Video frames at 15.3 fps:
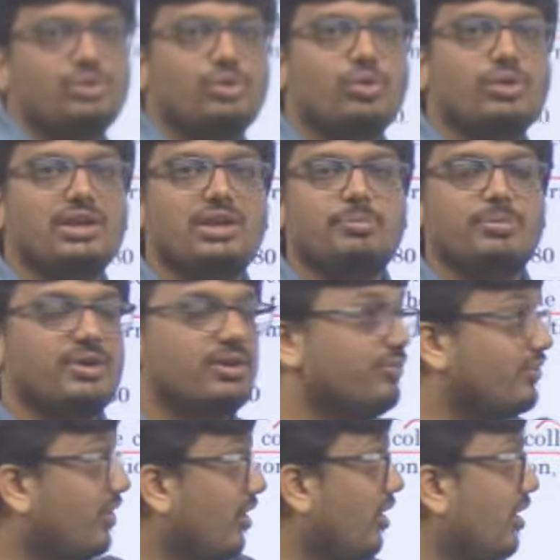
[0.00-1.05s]
Total number of
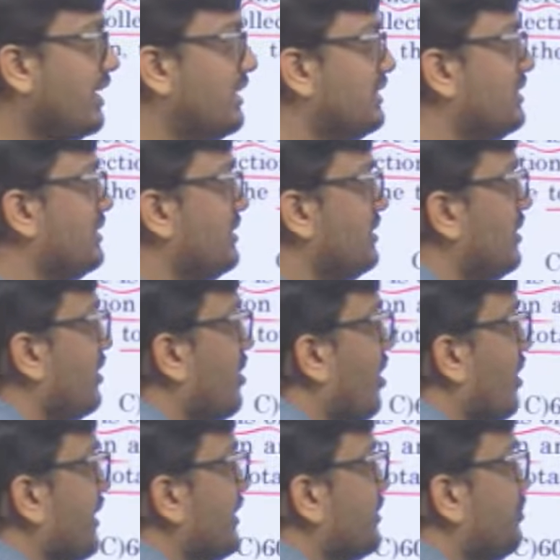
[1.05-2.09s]
coins.
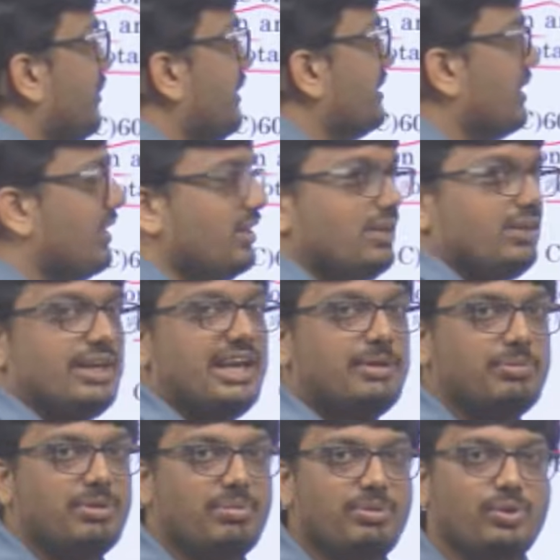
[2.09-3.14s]
Coins means
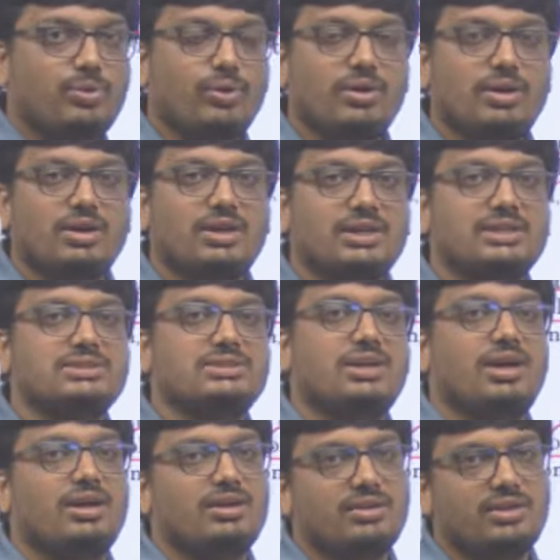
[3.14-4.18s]
it may be gold coins
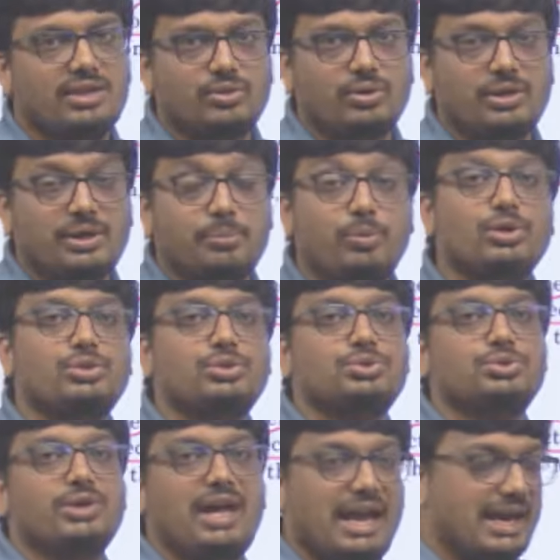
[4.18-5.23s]
or non-gold coins. Both you
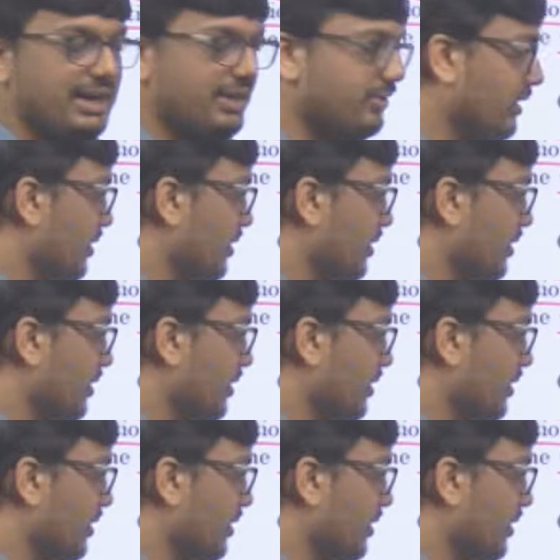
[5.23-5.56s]
should add.